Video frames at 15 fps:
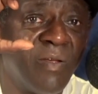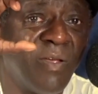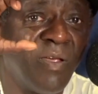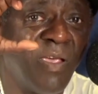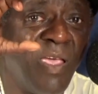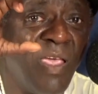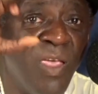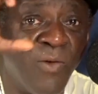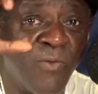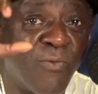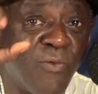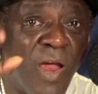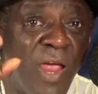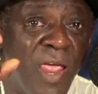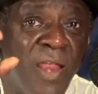in
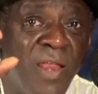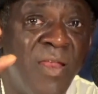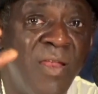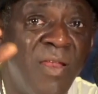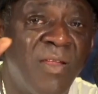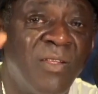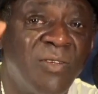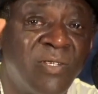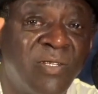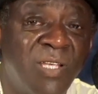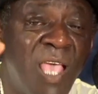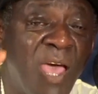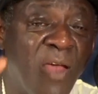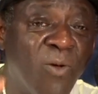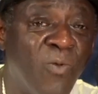red,
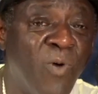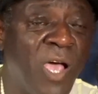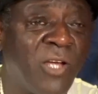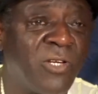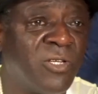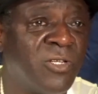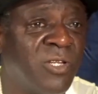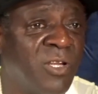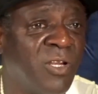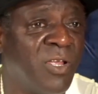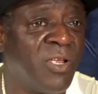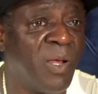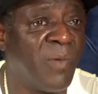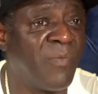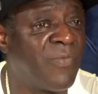Seattle, Washington lit
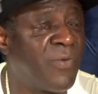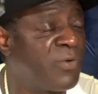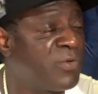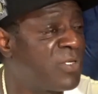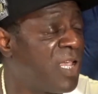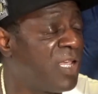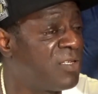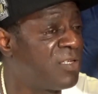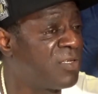up. First cases of